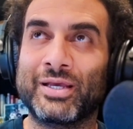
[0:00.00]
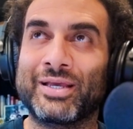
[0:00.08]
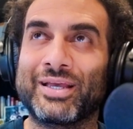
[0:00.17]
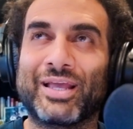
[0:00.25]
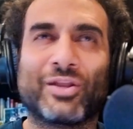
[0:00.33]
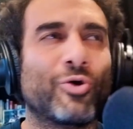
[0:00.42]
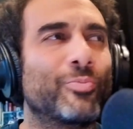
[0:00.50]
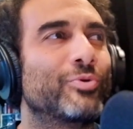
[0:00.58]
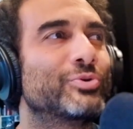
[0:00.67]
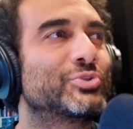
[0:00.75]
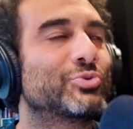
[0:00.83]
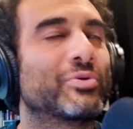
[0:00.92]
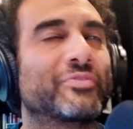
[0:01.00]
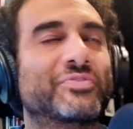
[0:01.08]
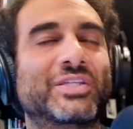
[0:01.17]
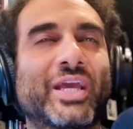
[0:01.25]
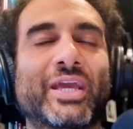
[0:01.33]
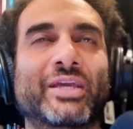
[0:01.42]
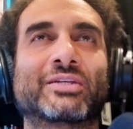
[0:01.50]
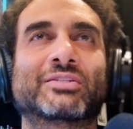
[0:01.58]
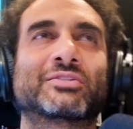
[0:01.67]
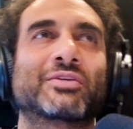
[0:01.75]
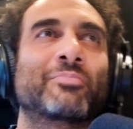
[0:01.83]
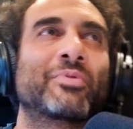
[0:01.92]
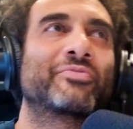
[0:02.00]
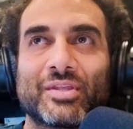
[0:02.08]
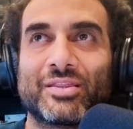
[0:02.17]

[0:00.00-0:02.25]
it almost sort of takes some of